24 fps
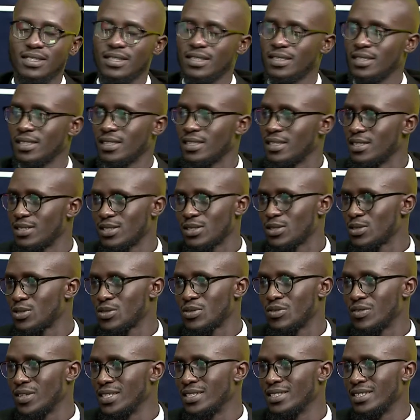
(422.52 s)
He is
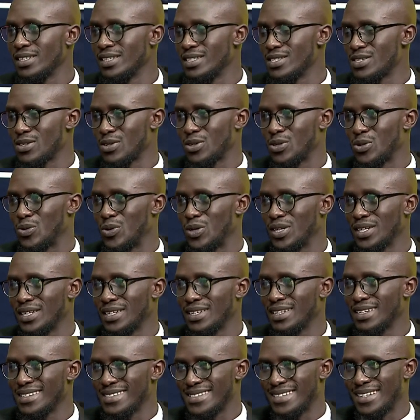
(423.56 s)
also right in his own
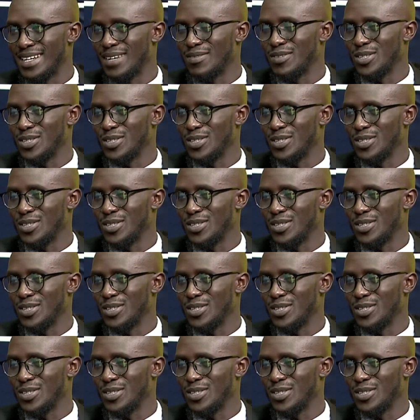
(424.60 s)
way as the